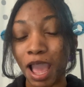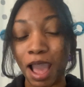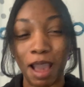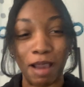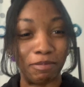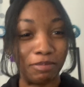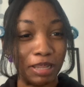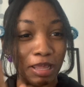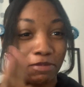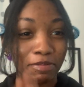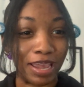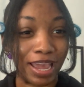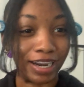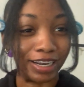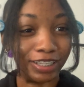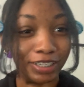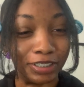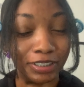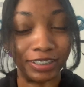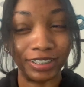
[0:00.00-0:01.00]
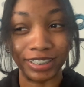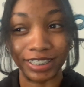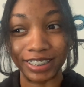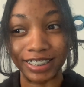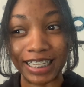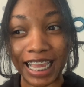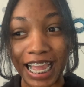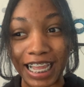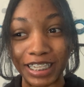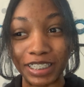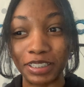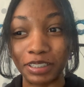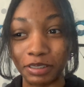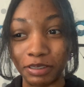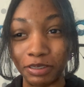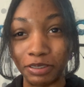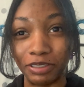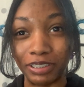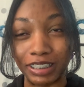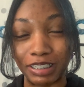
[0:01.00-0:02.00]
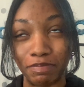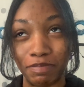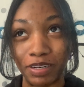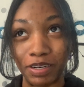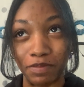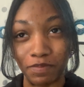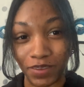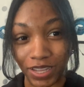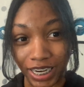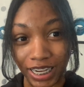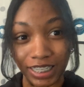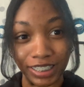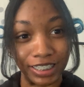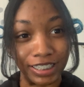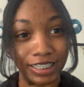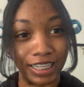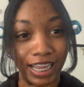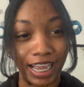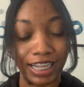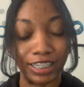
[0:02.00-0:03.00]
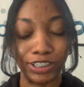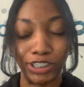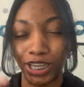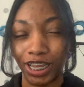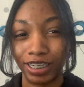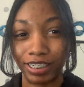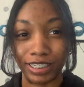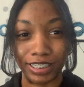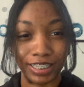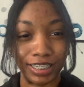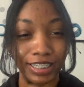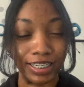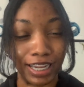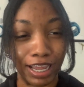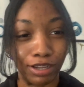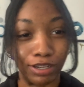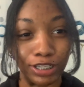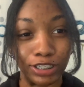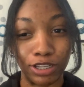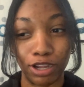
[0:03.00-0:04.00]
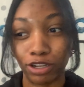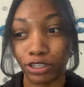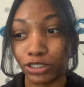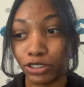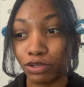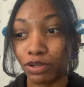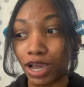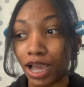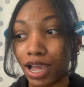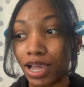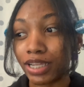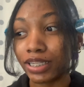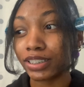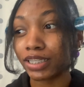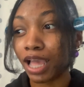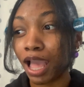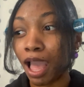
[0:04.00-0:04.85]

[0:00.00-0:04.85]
I'm glad we had a little chit chat too. It's been a minute since I actually got to sit down and talk to you guys.